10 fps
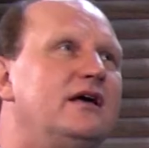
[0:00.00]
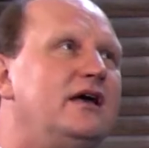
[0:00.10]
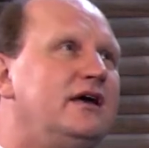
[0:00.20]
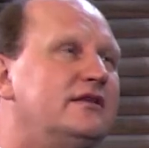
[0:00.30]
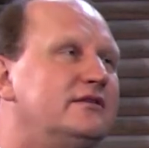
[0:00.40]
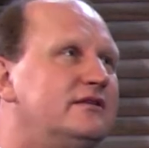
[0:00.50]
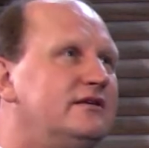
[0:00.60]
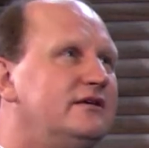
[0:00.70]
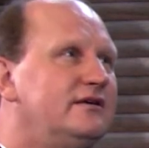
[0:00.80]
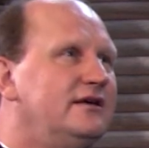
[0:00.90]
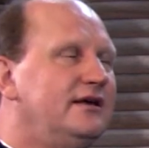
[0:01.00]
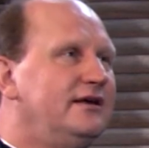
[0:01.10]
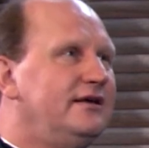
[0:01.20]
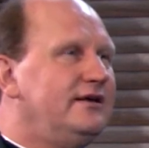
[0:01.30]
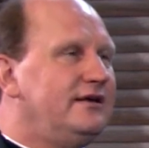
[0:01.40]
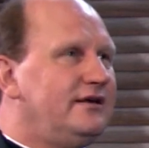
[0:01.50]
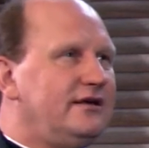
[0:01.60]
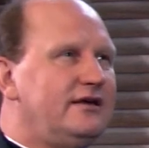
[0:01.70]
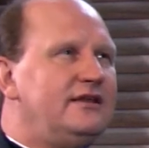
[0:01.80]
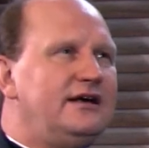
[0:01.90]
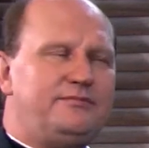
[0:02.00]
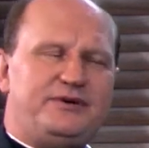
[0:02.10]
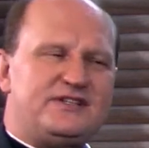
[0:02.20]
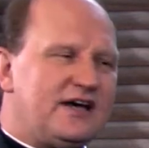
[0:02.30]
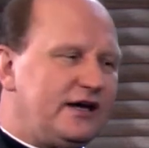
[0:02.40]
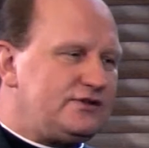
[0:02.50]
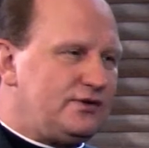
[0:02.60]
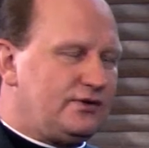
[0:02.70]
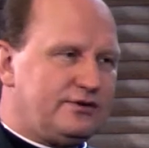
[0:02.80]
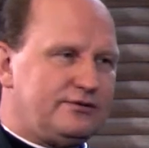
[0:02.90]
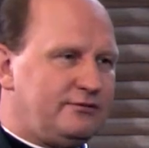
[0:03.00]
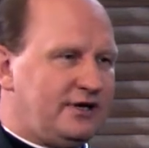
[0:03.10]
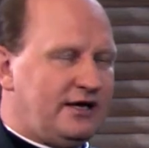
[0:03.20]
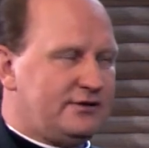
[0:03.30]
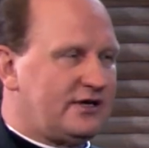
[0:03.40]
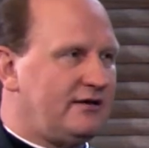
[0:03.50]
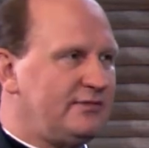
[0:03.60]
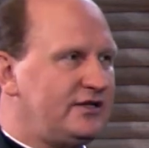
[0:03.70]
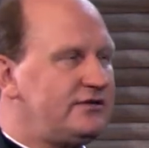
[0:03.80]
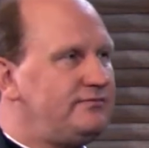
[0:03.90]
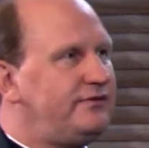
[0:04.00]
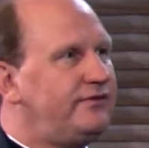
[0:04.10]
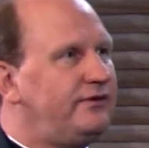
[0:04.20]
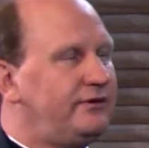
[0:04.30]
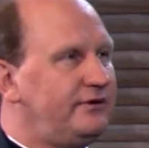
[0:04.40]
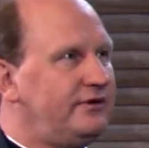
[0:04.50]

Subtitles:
And now, besides, when I mentioned before,